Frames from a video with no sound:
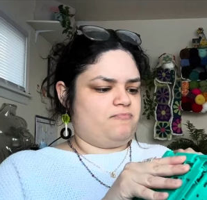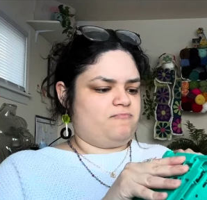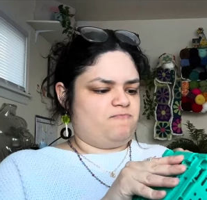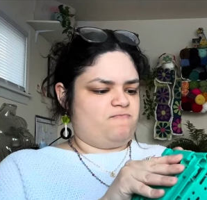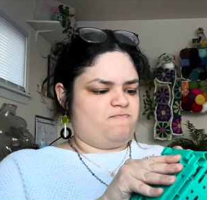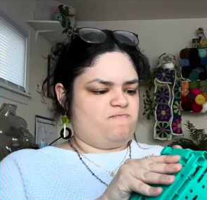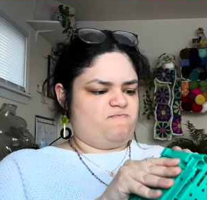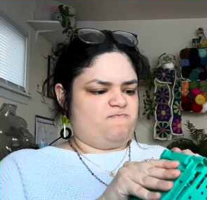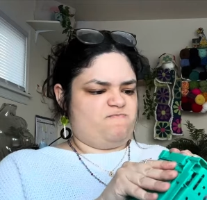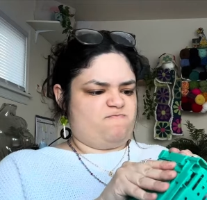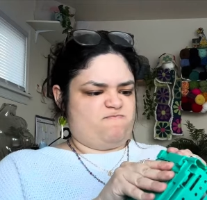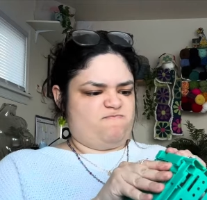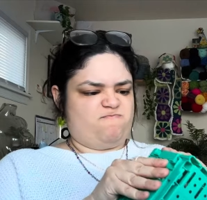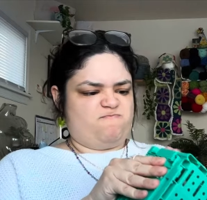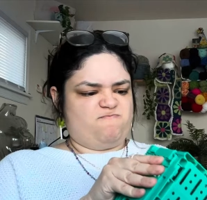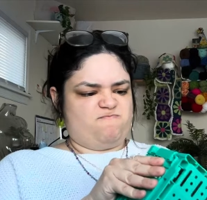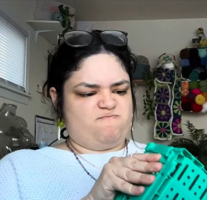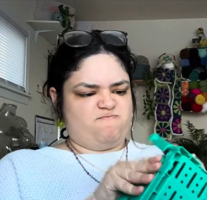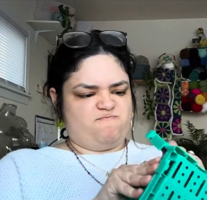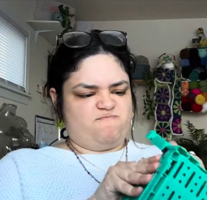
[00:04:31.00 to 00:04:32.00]

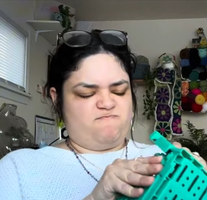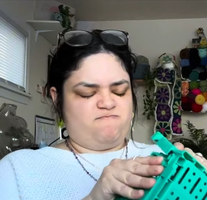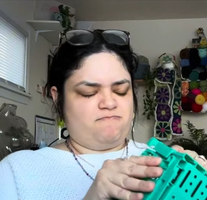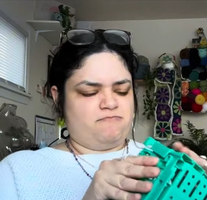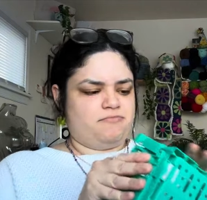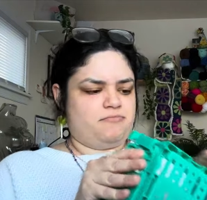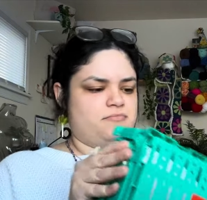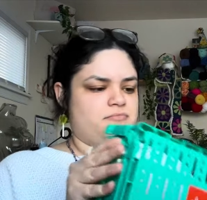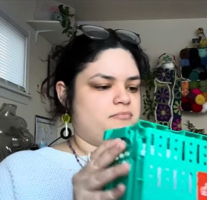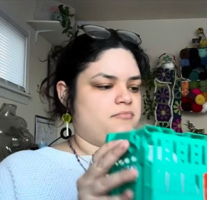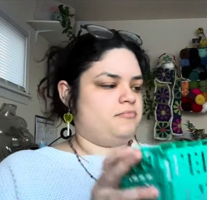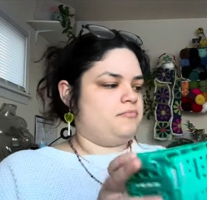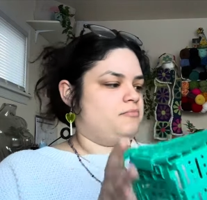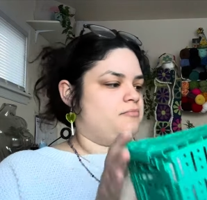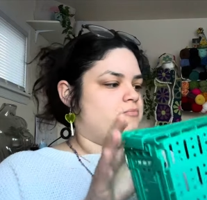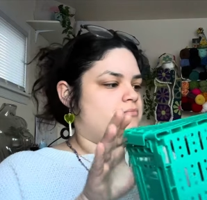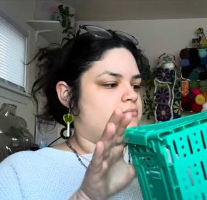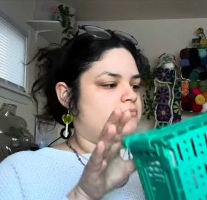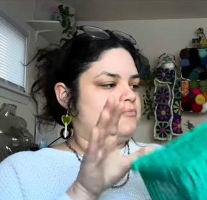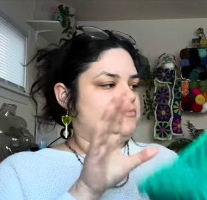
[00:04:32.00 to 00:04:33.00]

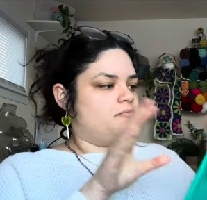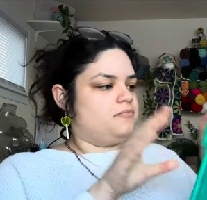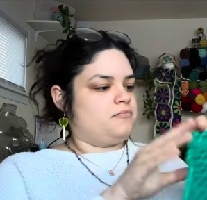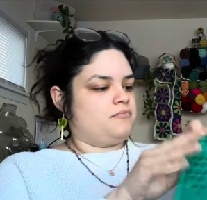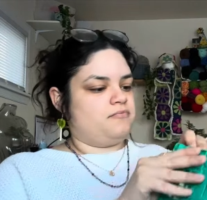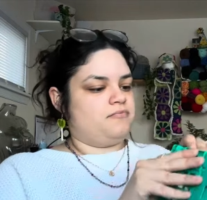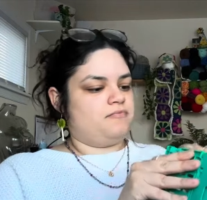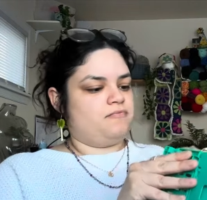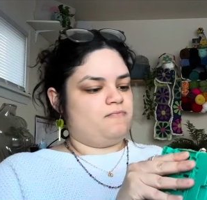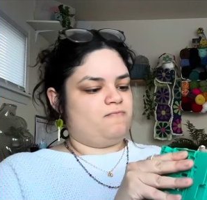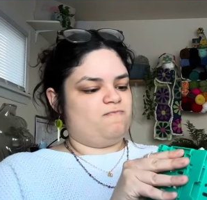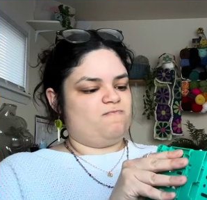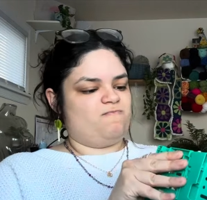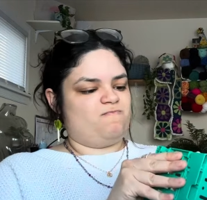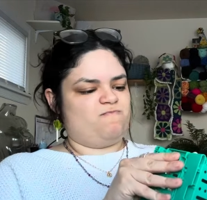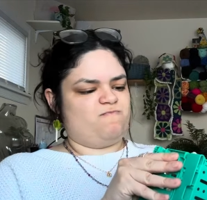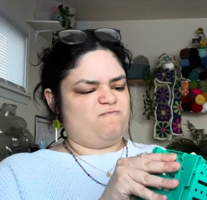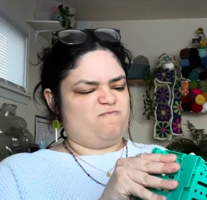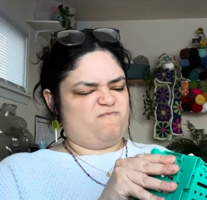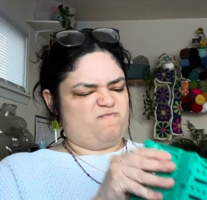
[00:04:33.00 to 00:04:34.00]

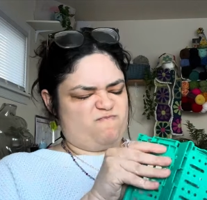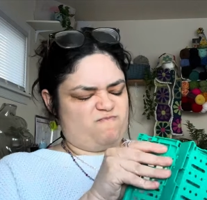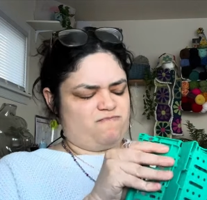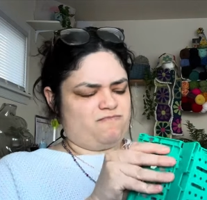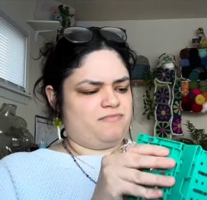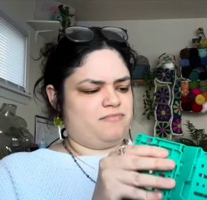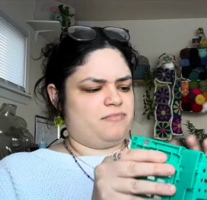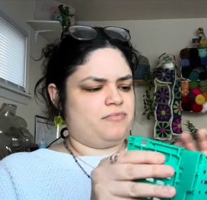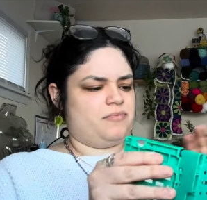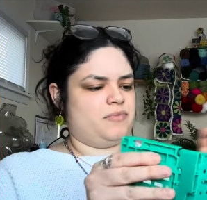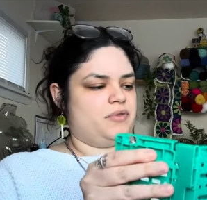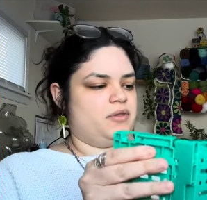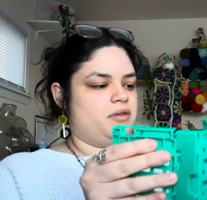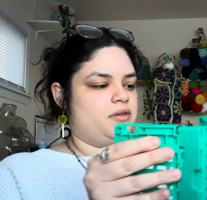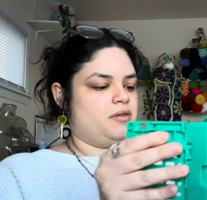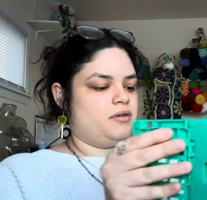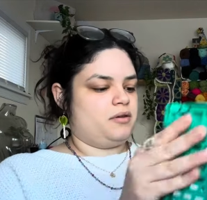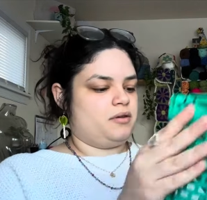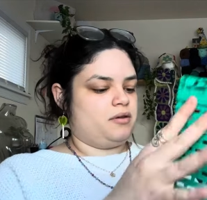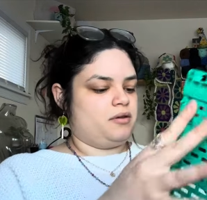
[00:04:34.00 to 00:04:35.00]

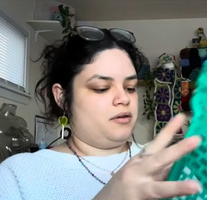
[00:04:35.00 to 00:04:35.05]
No one is speaking in this clip.